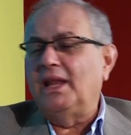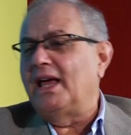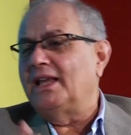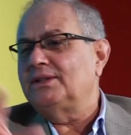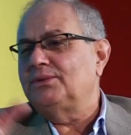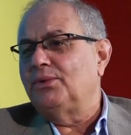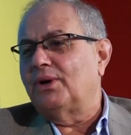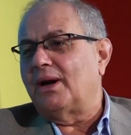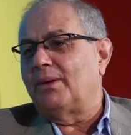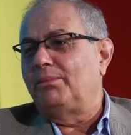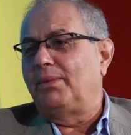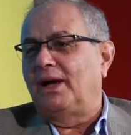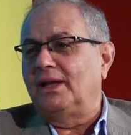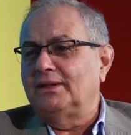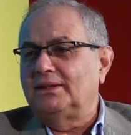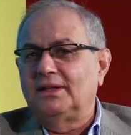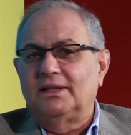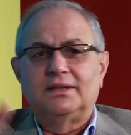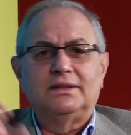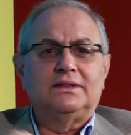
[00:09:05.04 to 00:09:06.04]
plants were
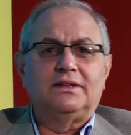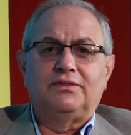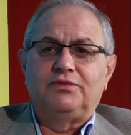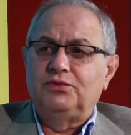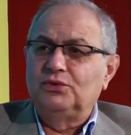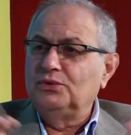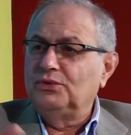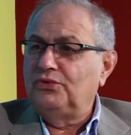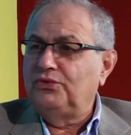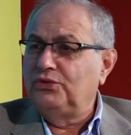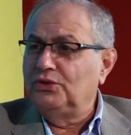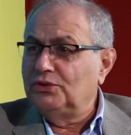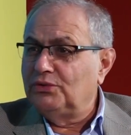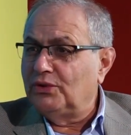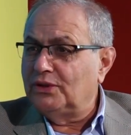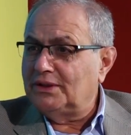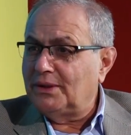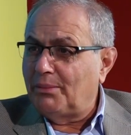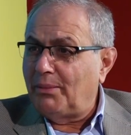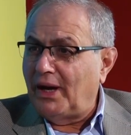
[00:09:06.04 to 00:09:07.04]
abundant, the food
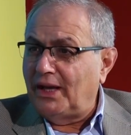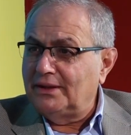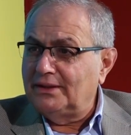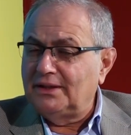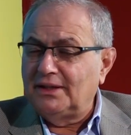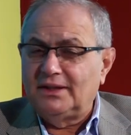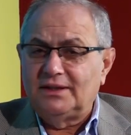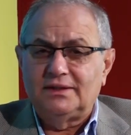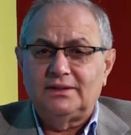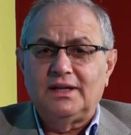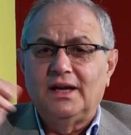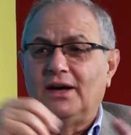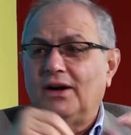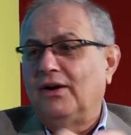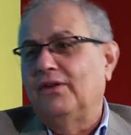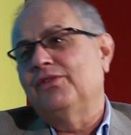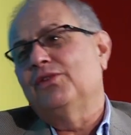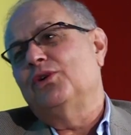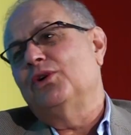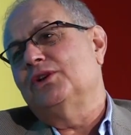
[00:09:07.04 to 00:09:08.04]
was abundant.
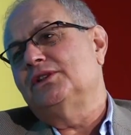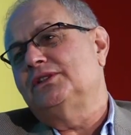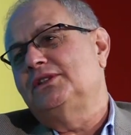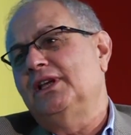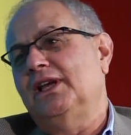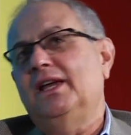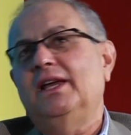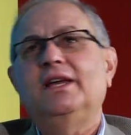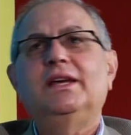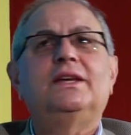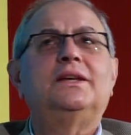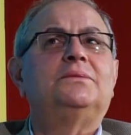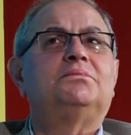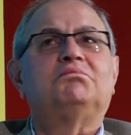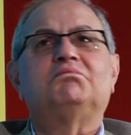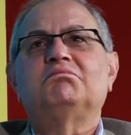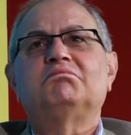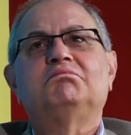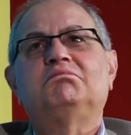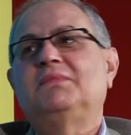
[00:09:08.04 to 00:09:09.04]
Of course, they